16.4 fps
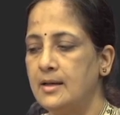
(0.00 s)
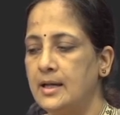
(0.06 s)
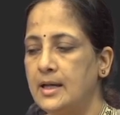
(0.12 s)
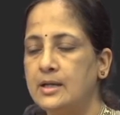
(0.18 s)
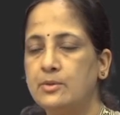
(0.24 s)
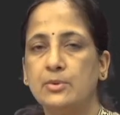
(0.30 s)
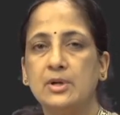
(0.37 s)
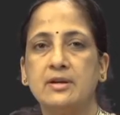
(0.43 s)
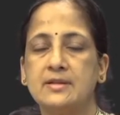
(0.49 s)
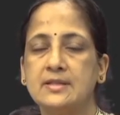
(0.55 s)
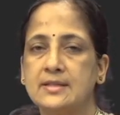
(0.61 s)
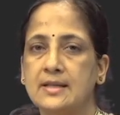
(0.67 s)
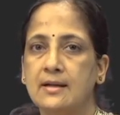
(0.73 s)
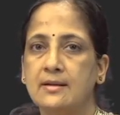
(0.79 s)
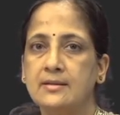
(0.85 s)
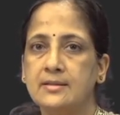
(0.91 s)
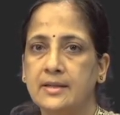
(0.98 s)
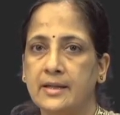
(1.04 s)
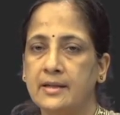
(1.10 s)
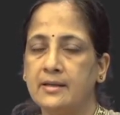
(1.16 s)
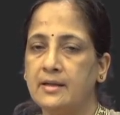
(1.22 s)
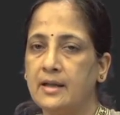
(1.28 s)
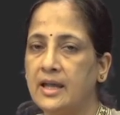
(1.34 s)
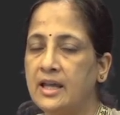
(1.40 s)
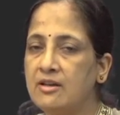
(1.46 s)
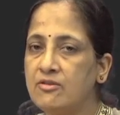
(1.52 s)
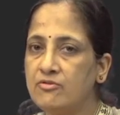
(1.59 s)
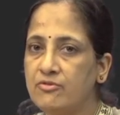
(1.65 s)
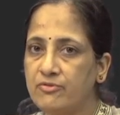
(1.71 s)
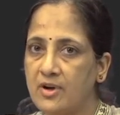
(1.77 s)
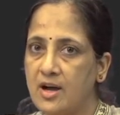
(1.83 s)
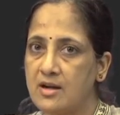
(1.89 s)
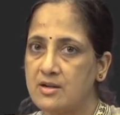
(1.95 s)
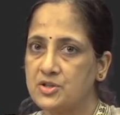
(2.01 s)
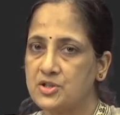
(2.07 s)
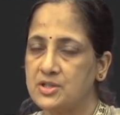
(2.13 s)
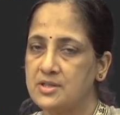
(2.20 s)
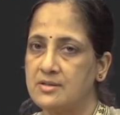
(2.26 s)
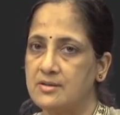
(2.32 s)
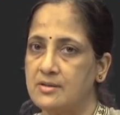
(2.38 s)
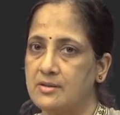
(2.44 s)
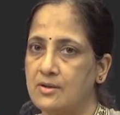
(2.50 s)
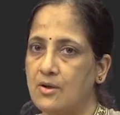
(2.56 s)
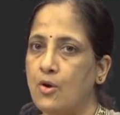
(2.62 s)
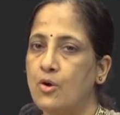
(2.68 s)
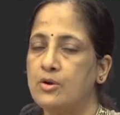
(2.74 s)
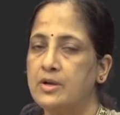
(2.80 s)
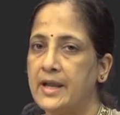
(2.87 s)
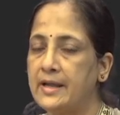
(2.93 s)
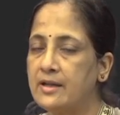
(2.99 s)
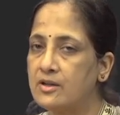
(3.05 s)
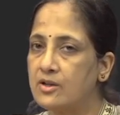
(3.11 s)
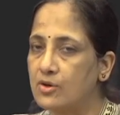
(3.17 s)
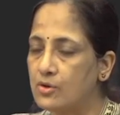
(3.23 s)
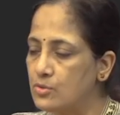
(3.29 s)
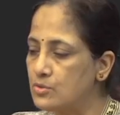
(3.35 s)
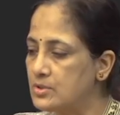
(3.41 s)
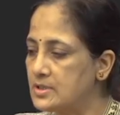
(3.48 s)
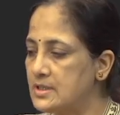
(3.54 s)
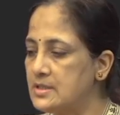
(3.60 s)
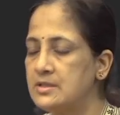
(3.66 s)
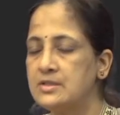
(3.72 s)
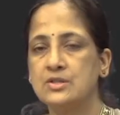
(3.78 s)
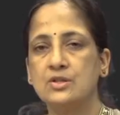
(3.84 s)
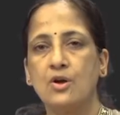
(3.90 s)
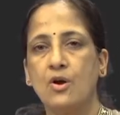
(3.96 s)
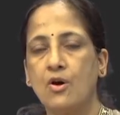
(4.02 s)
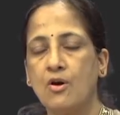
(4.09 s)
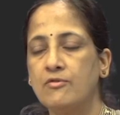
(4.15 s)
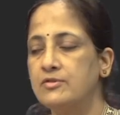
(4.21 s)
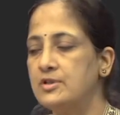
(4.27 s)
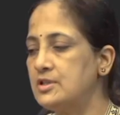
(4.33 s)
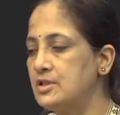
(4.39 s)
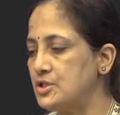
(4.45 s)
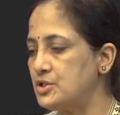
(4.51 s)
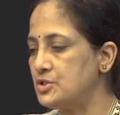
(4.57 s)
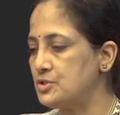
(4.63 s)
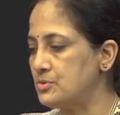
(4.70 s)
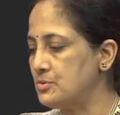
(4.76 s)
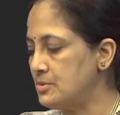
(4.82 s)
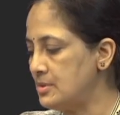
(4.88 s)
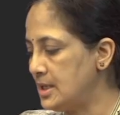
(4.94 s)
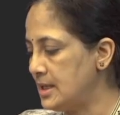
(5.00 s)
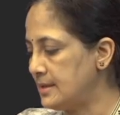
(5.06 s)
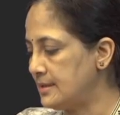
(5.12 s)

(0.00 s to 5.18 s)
it will result in infarction or necrosis of the tissue